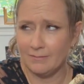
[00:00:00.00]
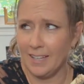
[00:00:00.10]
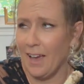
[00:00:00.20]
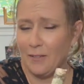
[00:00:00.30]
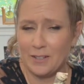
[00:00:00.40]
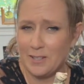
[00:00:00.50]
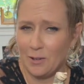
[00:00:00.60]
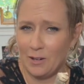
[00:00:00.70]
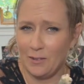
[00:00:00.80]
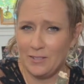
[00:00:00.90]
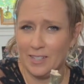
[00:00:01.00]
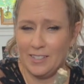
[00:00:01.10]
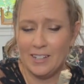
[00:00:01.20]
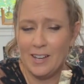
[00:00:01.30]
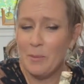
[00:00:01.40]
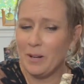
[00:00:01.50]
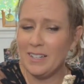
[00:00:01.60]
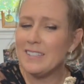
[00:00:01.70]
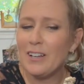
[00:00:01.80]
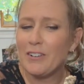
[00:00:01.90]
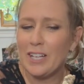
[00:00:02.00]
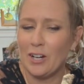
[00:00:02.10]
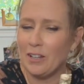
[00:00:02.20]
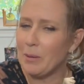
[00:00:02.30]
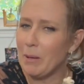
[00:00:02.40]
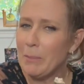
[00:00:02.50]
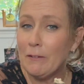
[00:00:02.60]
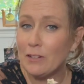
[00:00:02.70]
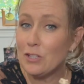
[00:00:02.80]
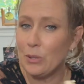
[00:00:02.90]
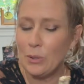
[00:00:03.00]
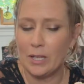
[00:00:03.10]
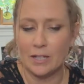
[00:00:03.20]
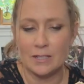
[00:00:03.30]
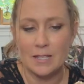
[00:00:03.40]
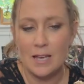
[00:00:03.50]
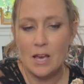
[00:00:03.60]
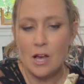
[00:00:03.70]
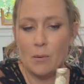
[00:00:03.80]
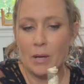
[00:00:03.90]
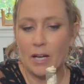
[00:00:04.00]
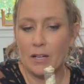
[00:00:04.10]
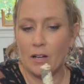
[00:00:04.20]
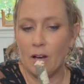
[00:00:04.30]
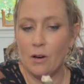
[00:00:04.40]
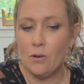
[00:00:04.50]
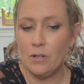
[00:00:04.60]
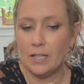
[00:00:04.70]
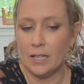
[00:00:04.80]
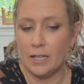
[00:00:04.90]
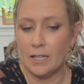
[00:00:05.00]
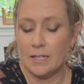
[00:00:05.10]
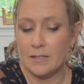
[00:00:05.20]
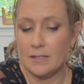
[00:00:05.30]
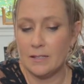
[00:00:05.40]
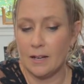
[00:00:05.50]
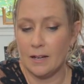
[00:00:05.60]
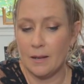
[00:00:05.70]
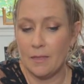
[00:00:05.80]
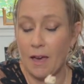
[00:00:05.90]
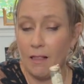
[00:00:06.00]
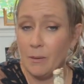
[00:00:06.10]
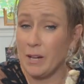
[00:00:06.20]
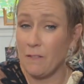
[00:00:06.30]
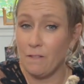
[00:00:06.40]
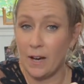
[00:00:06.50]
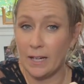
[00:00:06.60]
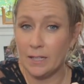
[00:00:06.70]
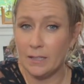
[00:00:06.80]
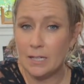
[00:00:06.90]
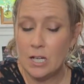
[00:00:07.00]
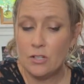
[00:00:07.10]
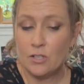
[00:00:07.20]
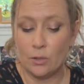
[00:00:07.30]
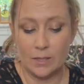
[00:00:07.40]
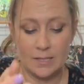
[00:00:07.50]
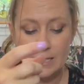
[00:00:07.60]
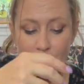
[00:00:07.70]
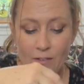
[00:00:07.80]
every so often. I'm not gonna say every year, maybe every 2 years. But oak is the element of fire. So instead of